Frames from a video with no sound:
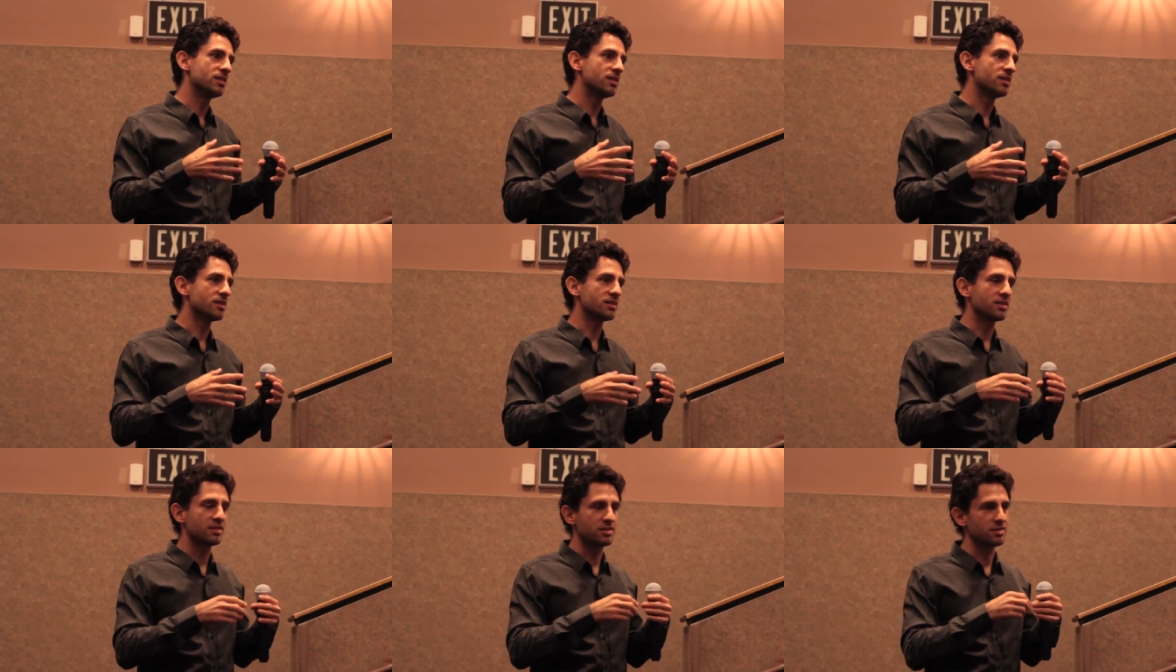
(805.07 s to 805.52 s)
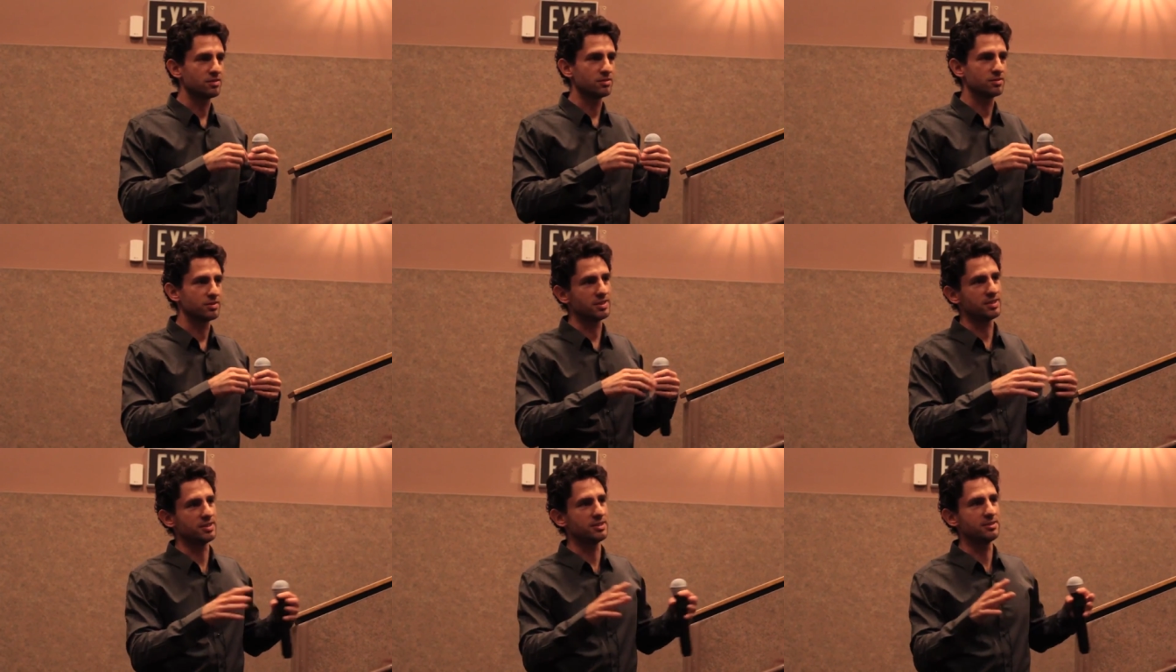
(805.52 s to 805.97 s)
like
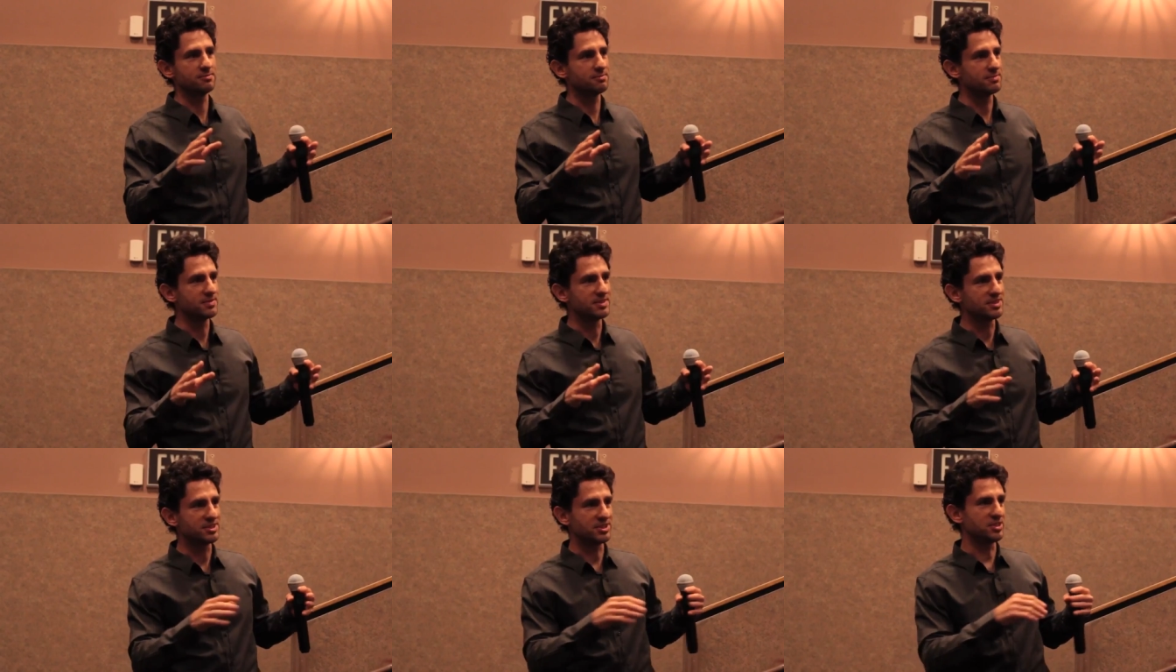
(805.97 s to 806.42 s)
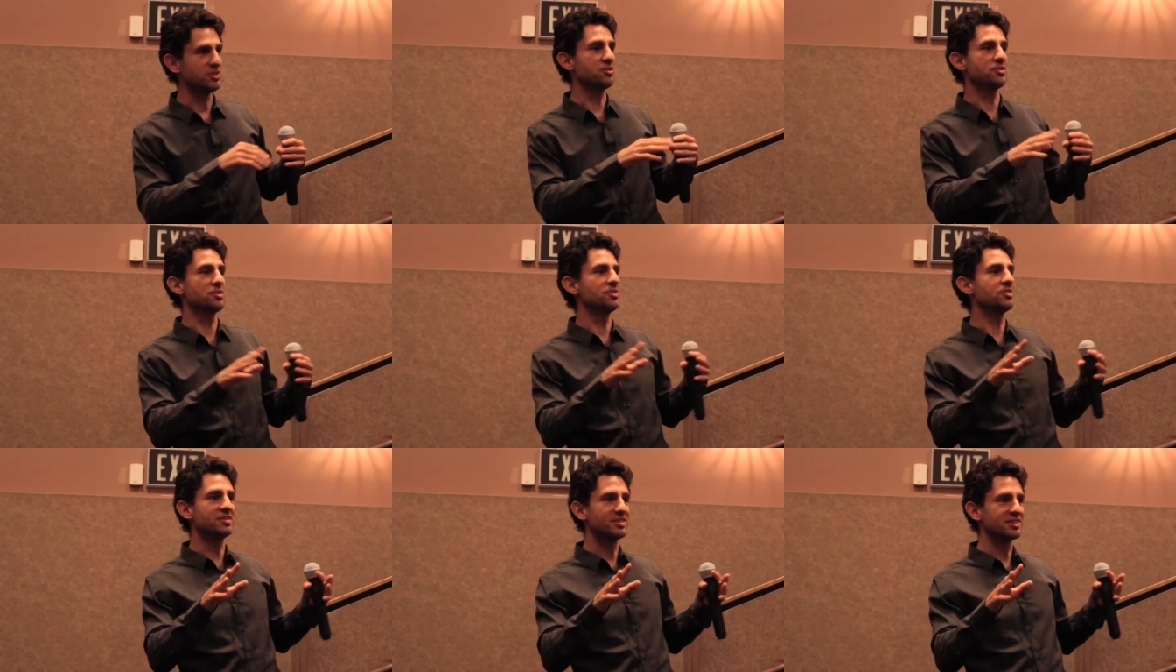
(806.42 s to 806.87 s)

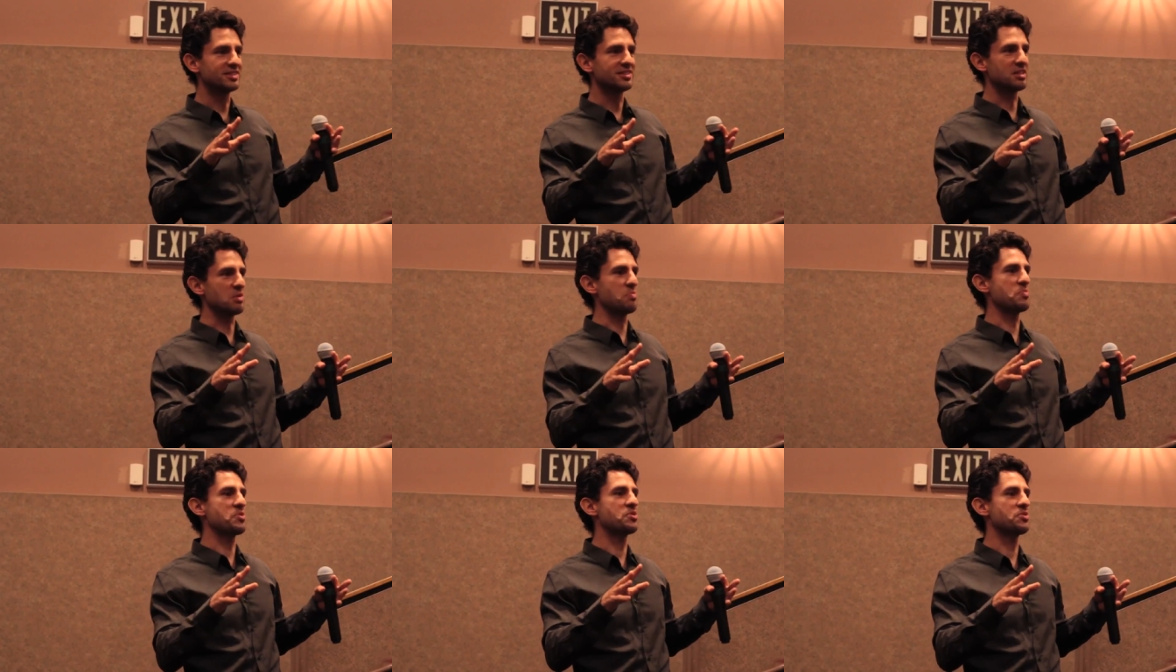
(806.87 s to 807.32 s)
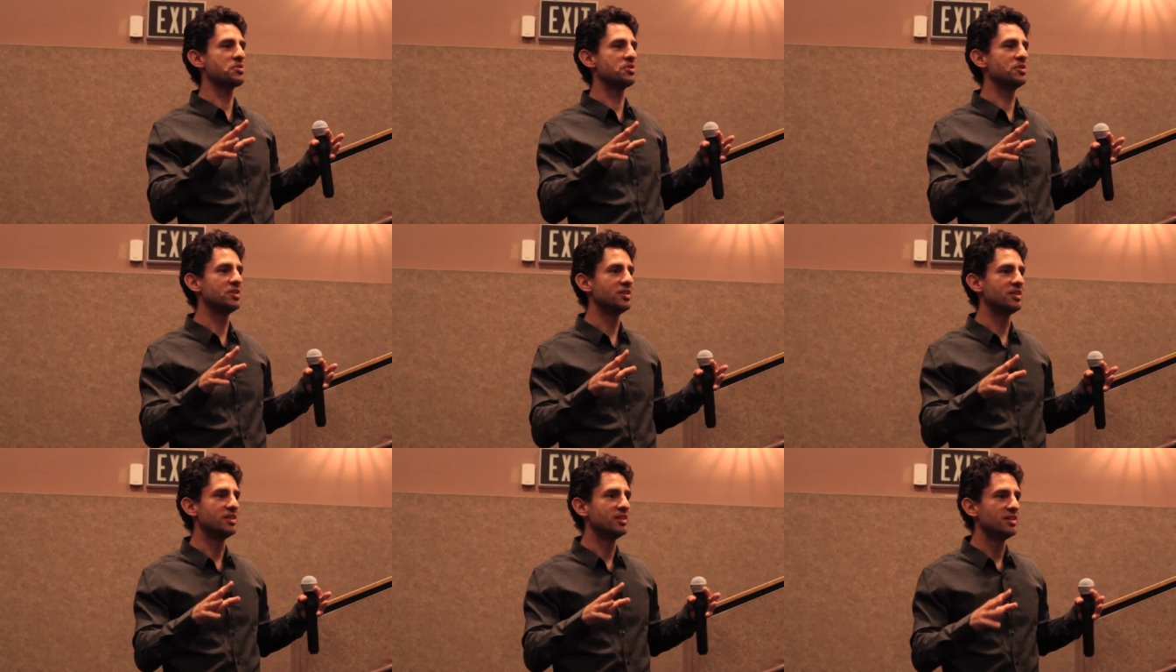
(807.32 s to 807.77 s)
zero temperature,
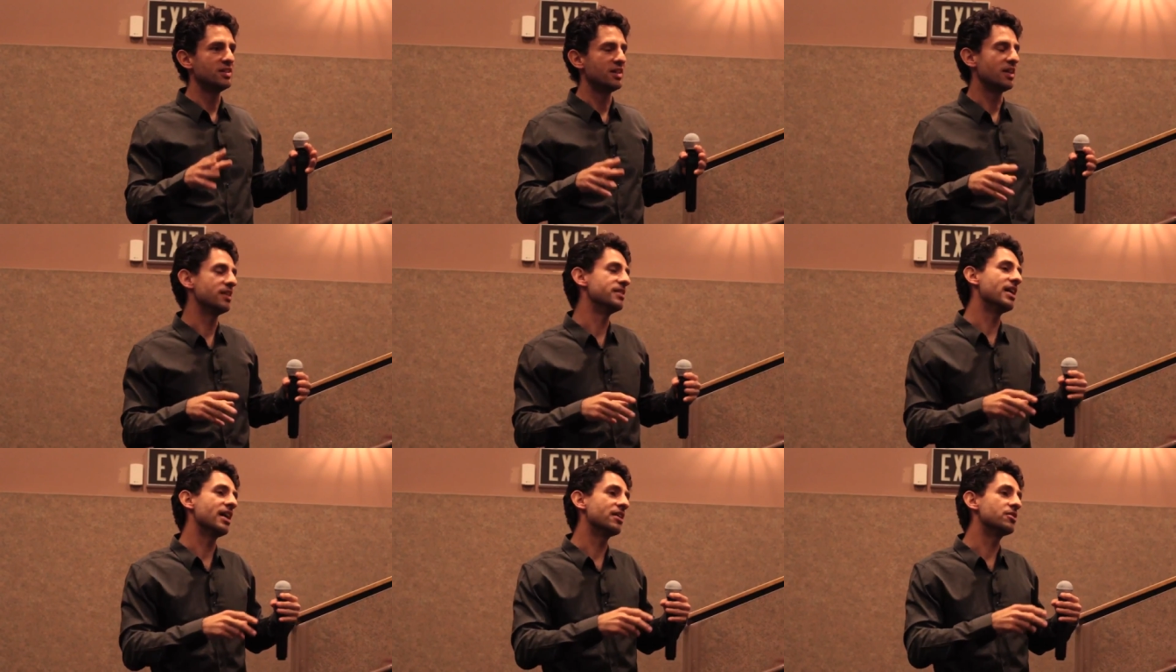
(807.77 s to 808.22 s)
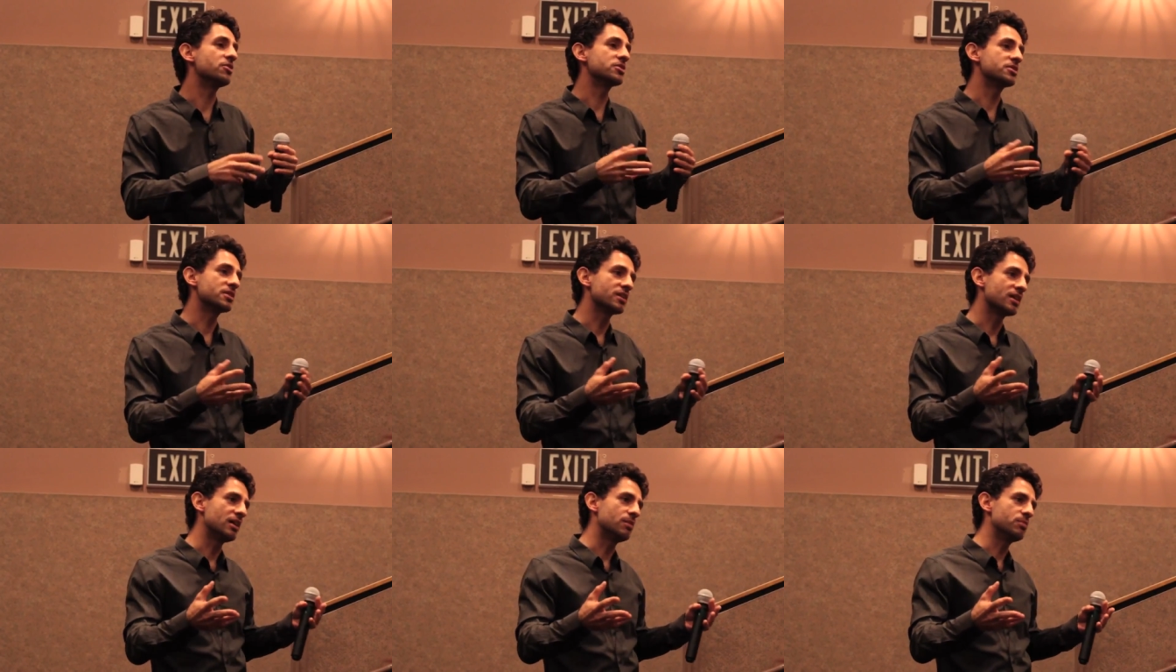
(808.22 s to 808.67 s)
and that
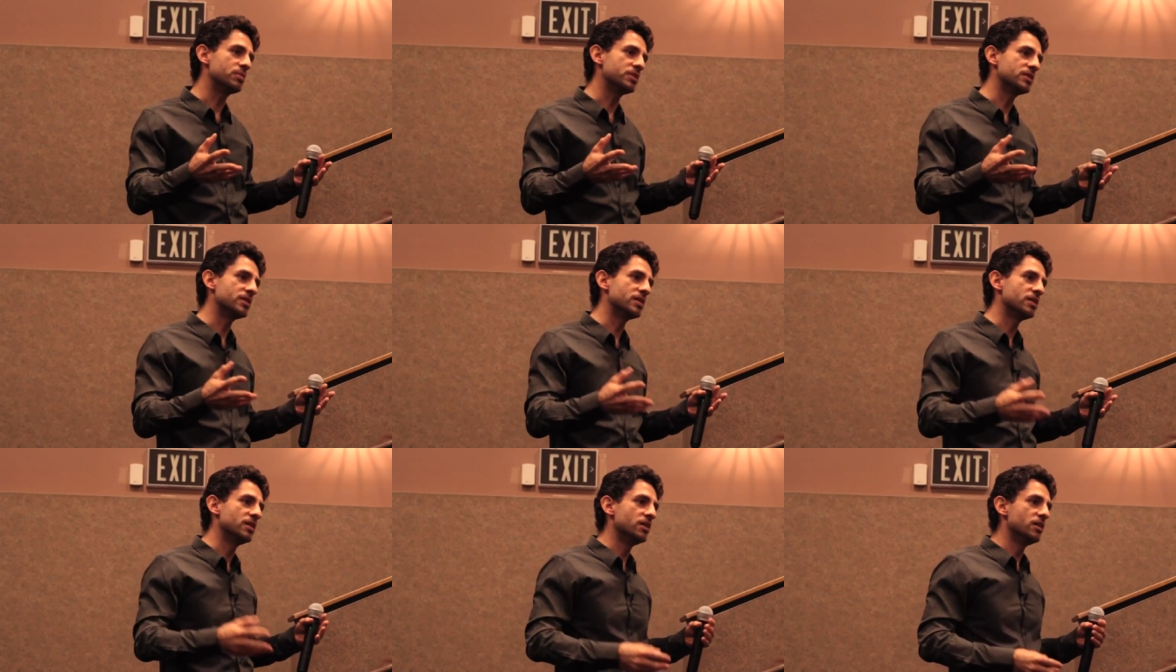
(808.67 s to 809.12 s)
doesn't happen.